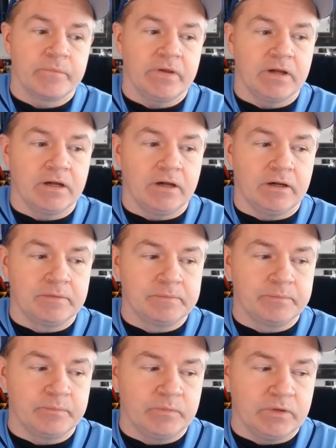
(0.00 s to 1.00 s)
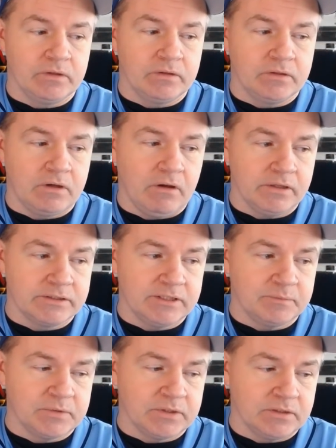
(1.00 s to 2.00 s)
The
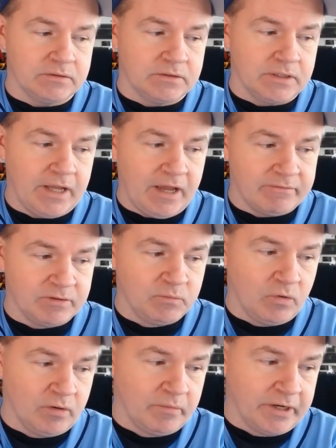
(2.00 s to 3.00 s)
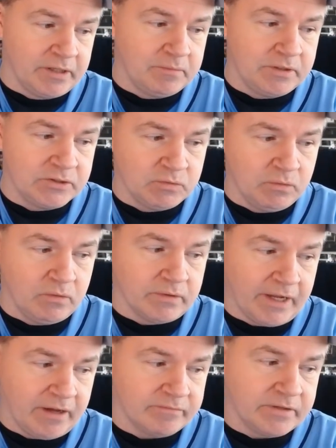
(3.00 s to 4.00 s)
concept that having more money means you won't
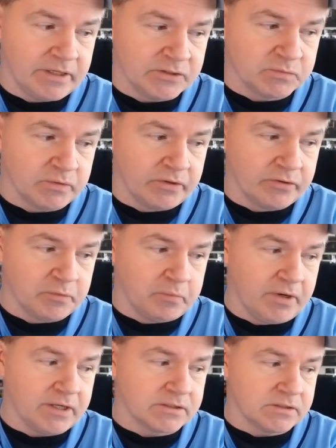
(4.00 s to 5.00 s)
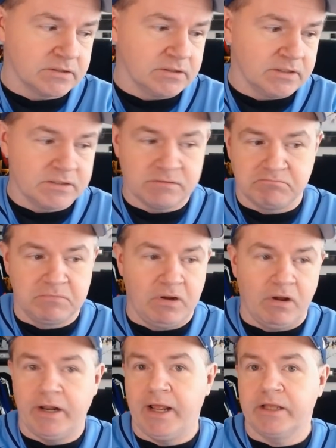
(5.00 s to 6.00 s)
have days where you're depressed is
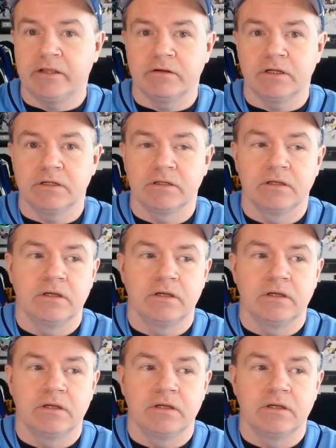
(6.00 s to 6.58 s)
not accurate.